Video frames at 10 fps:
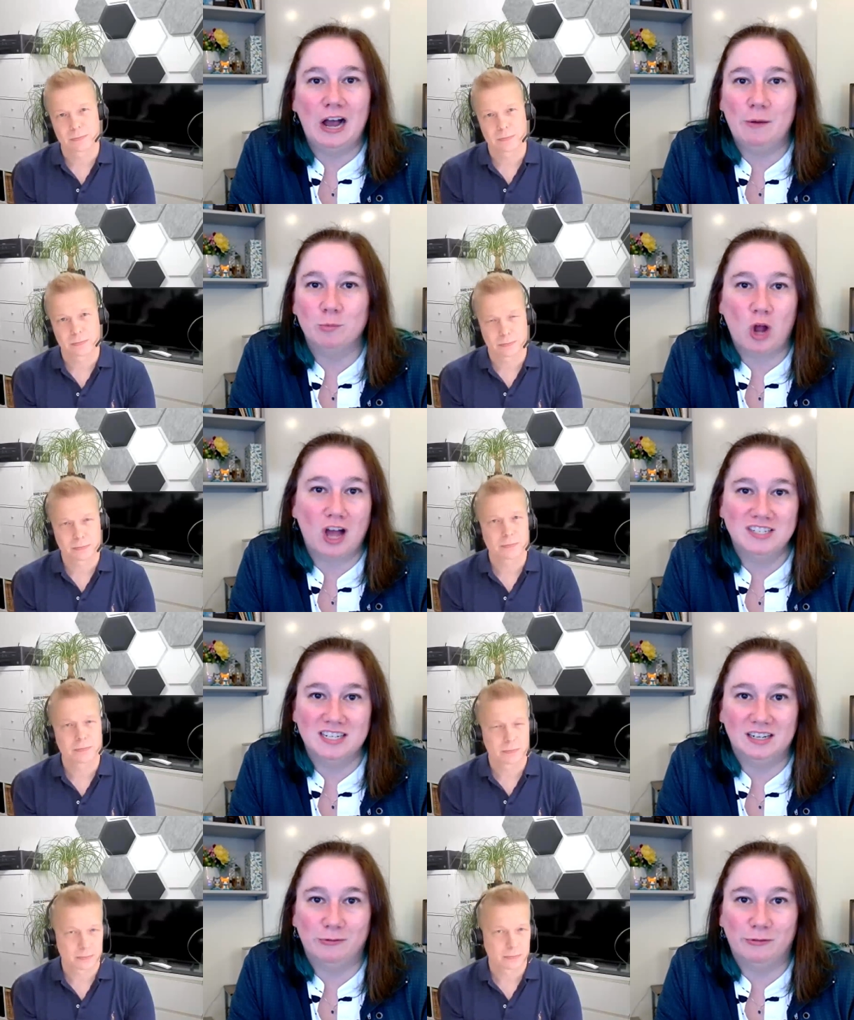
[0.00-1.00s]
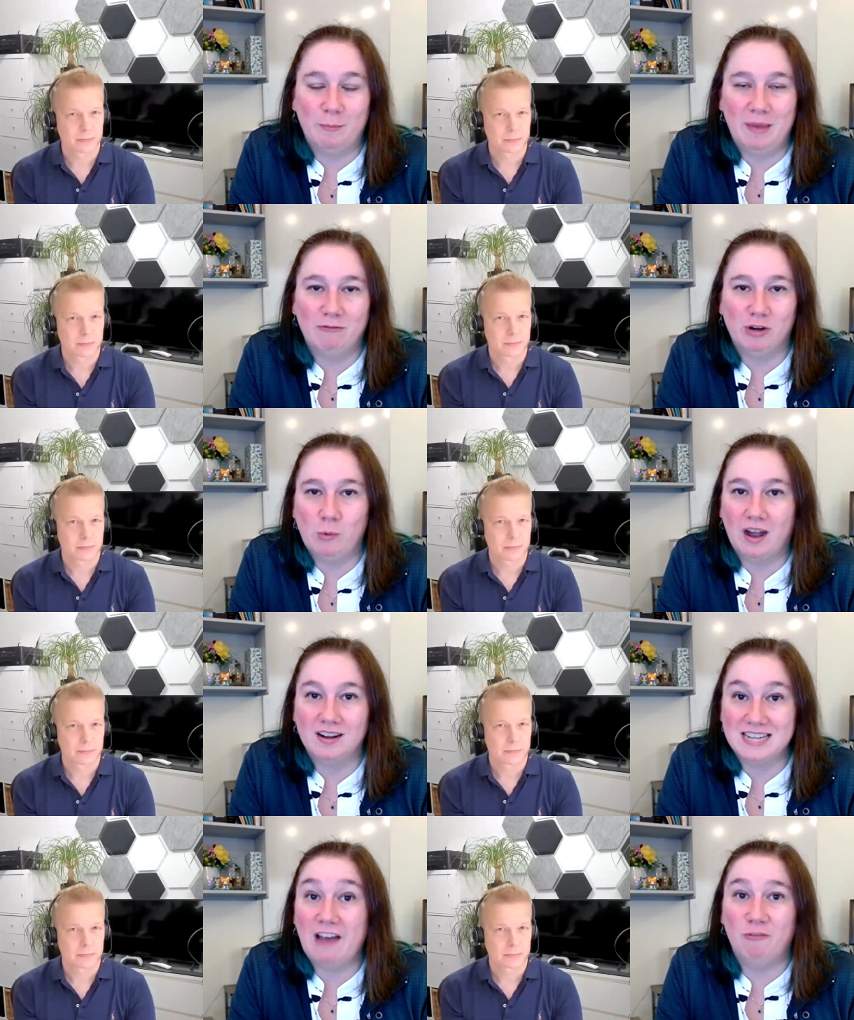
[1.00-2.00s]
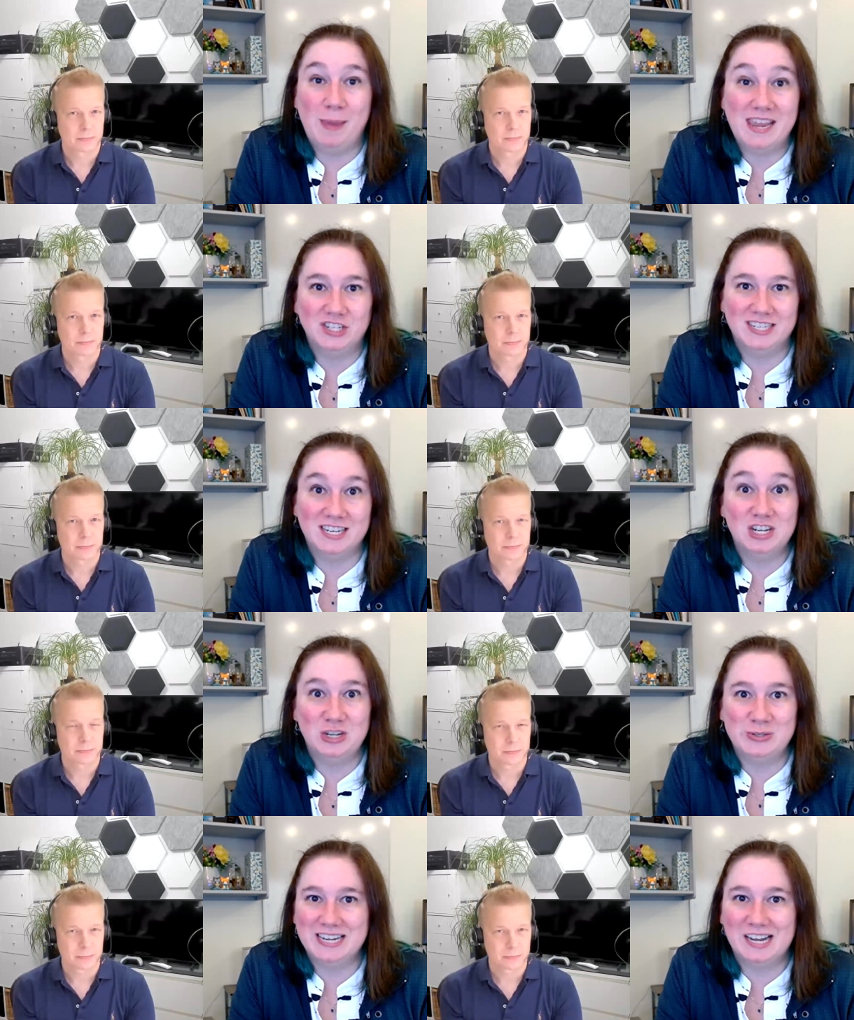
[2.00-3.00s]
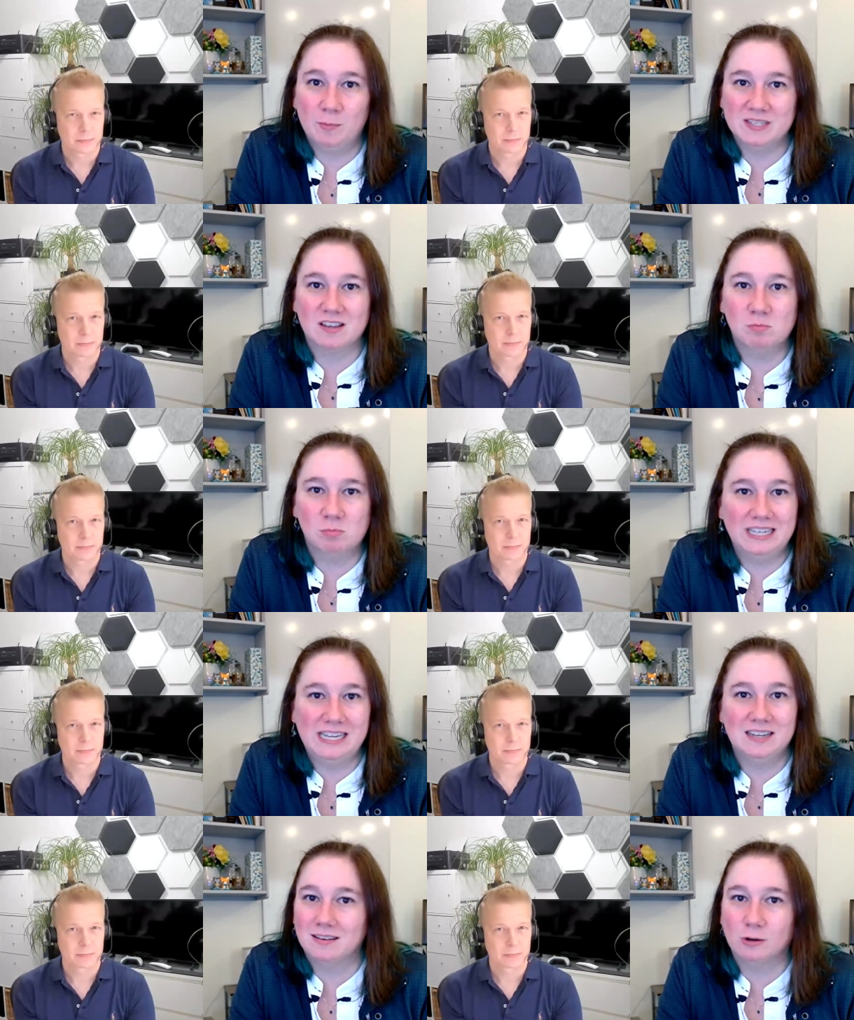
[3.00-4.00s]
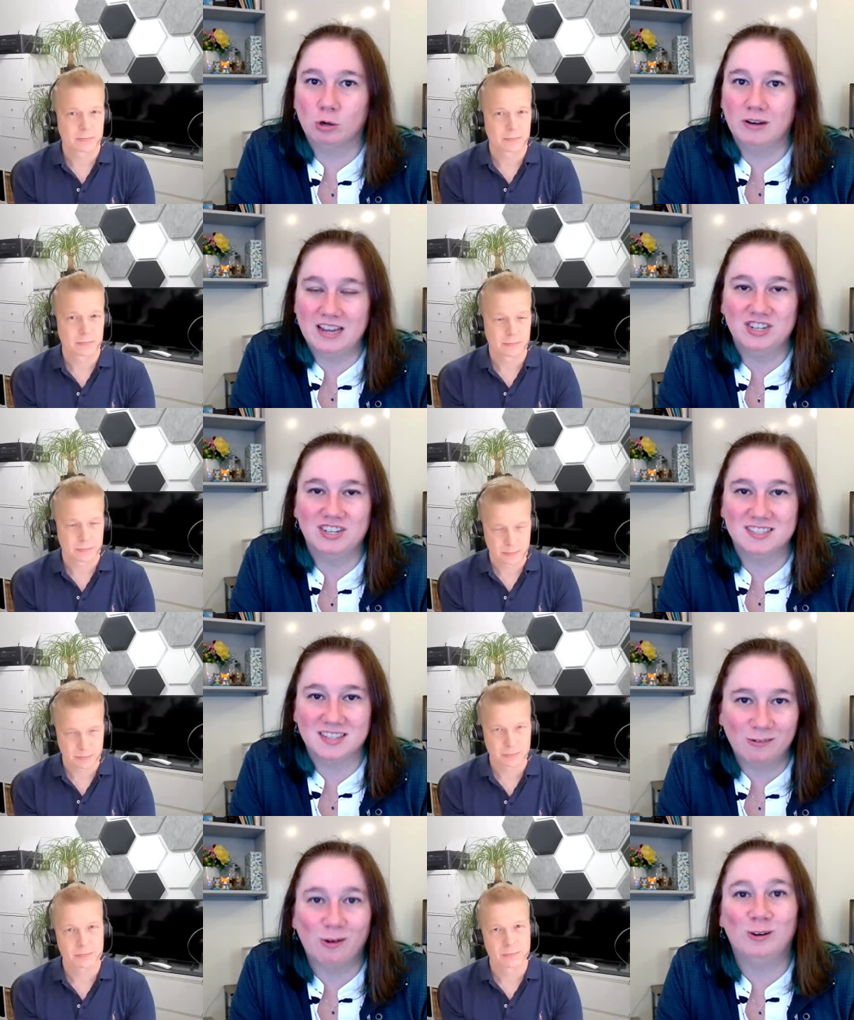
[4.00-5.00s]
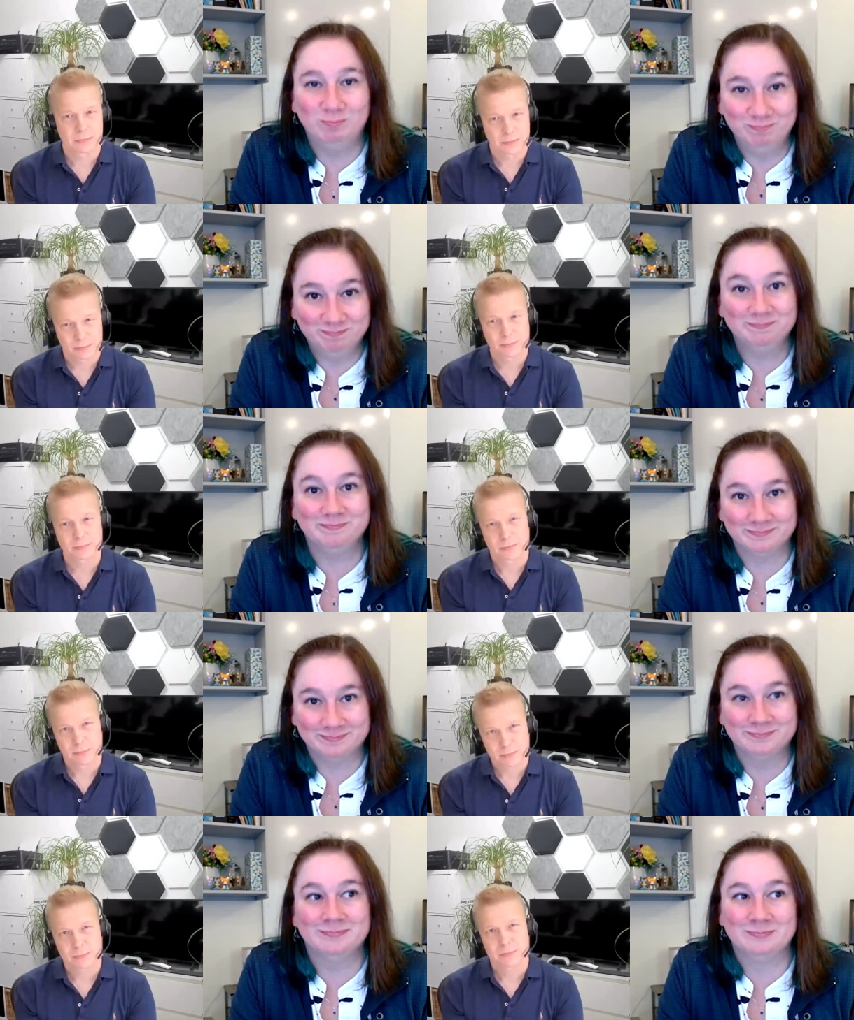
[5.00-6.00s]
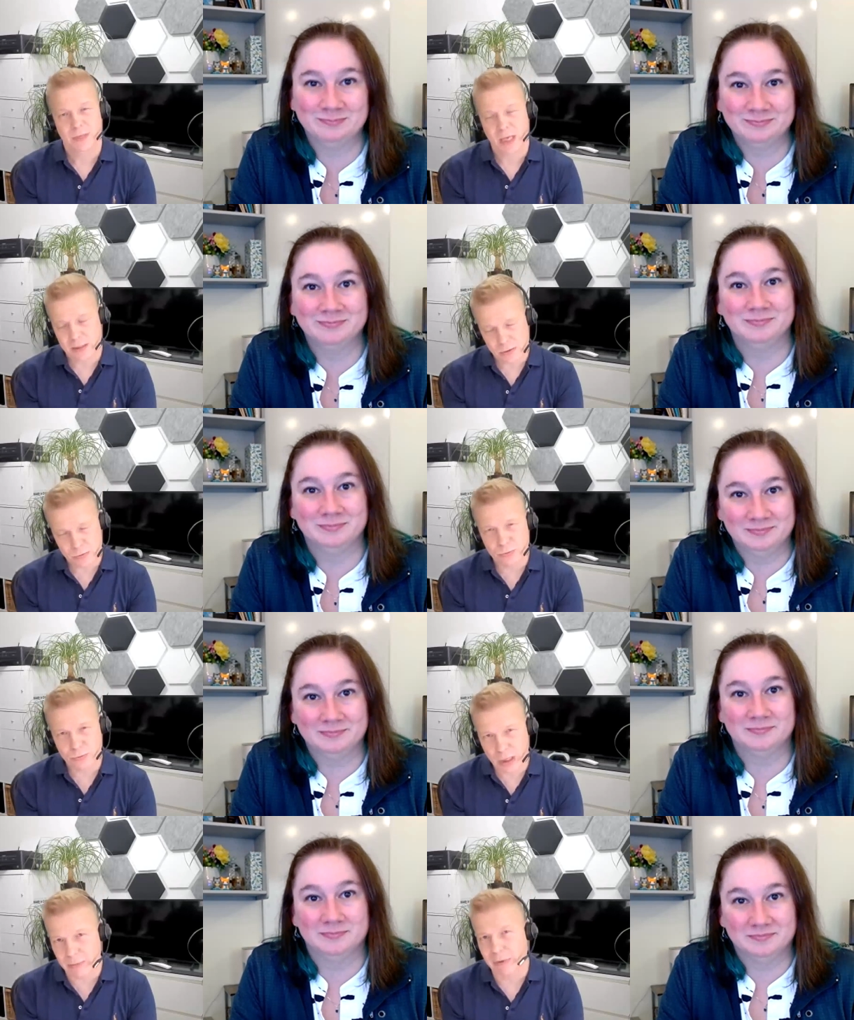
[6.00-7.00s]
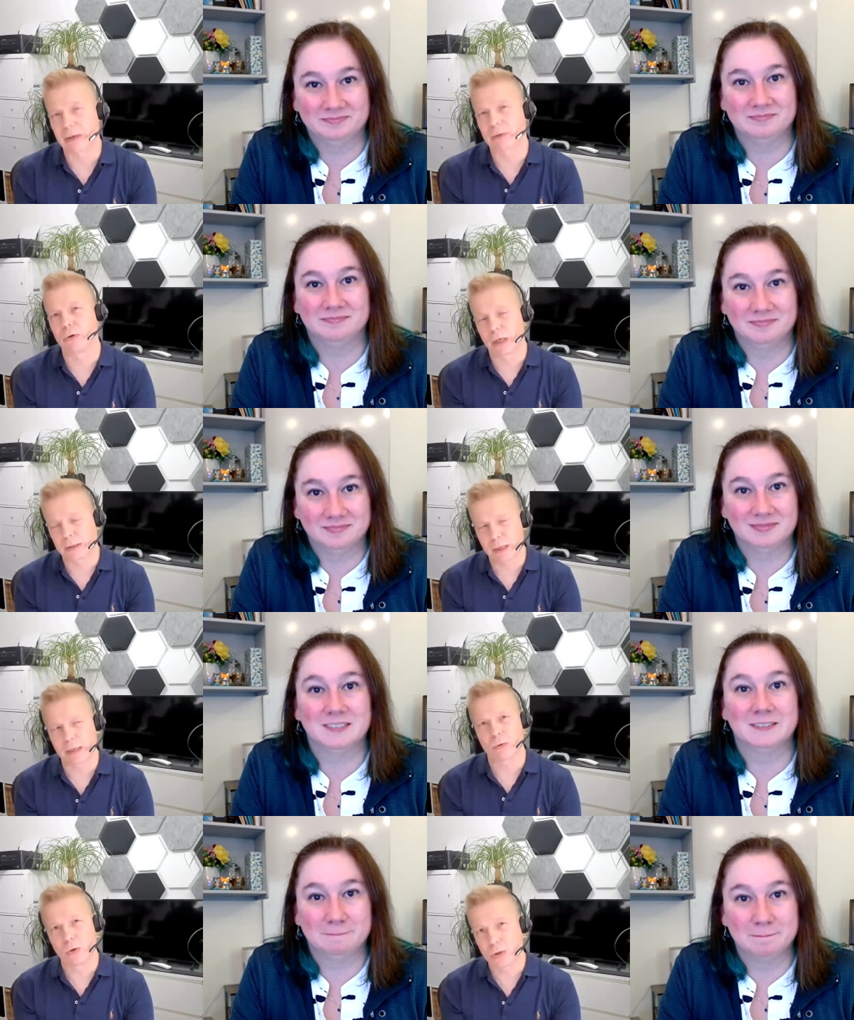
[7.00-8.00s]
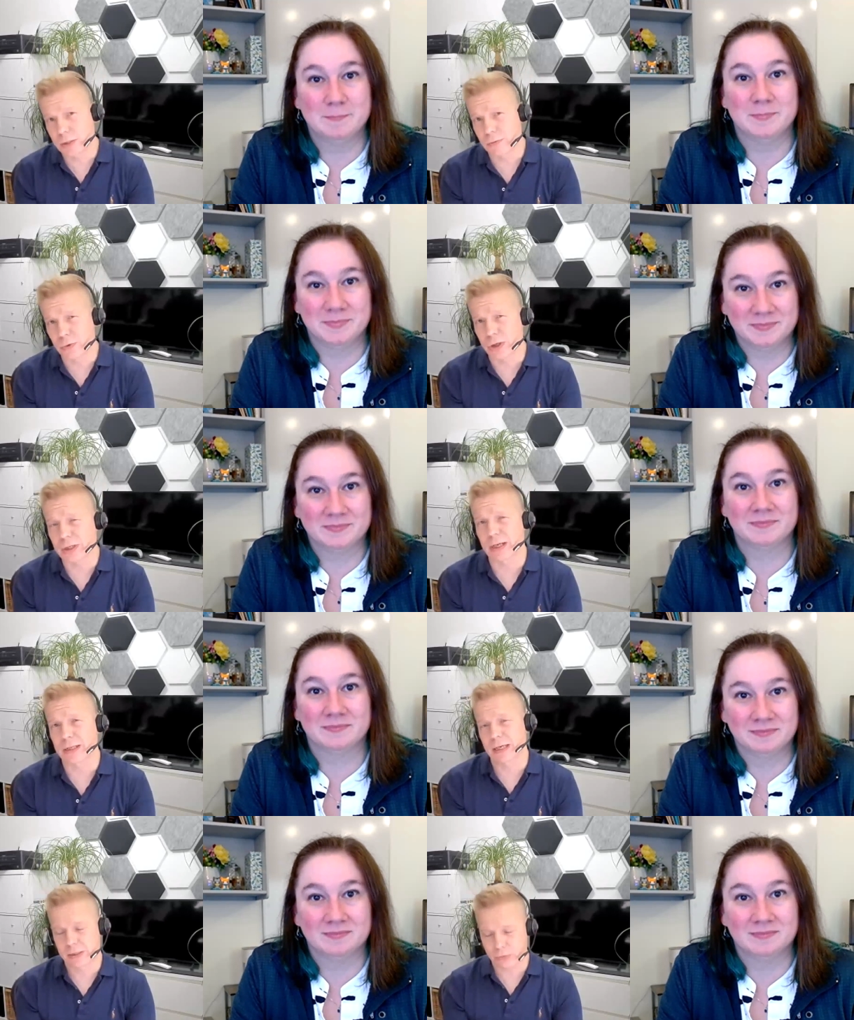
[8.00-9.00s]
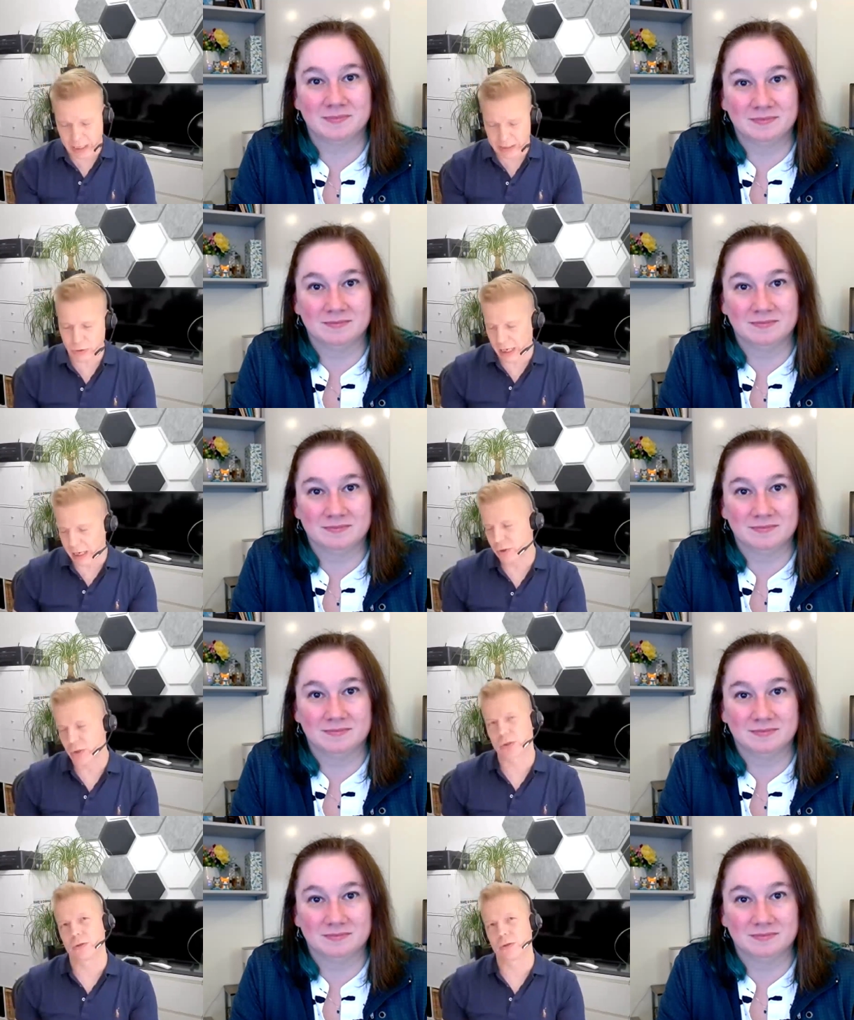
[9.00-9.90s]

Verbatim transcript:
Speaker 1: um, content from everywhere and to have pages and news to help us complete
Speaker 2: the creation cycle that's really really cool and, and awesome work and it's, it's great to have